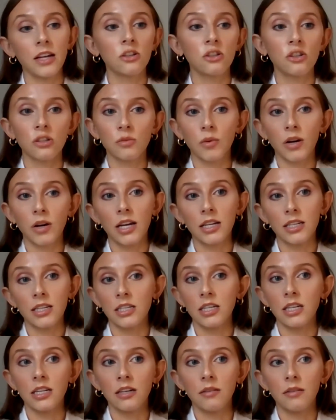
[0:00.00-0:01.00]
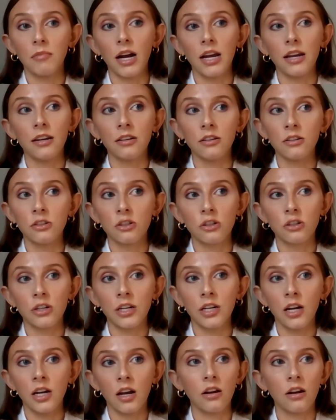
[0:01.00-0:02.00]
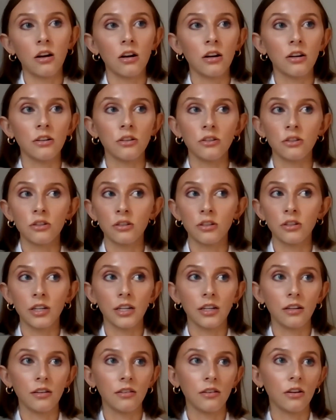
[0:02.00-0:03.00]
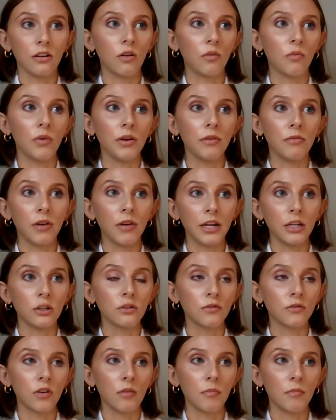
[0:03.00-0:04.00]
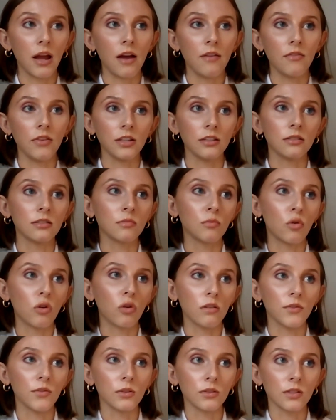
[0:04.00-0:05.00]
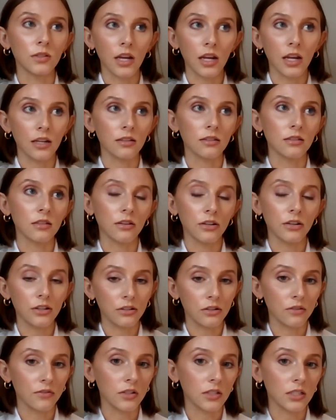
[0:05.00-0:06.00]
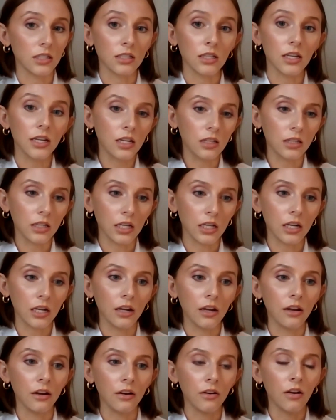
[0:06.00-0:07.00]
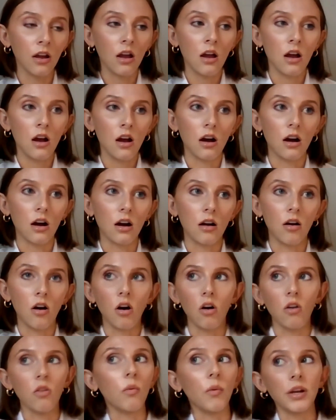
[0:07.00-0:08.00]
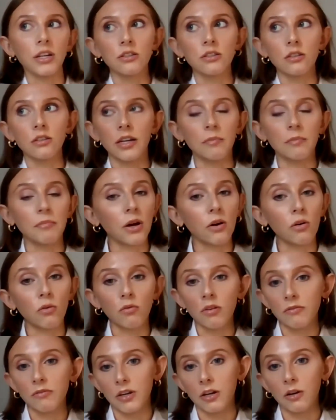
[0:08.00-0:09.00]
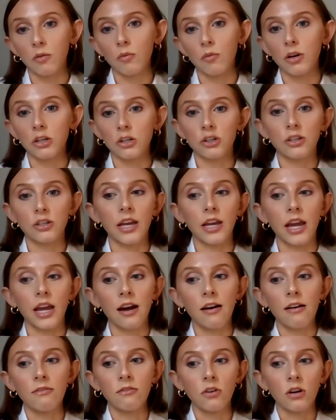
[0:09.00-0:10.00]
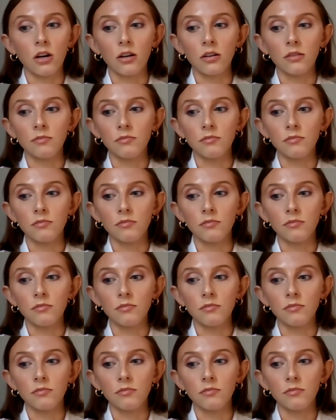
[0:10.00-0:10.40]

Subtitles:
And that's just what I see in my industry. In our industry, we range from having some more of those like ancillary services like cleaning, all the way to like metal roofing, which they have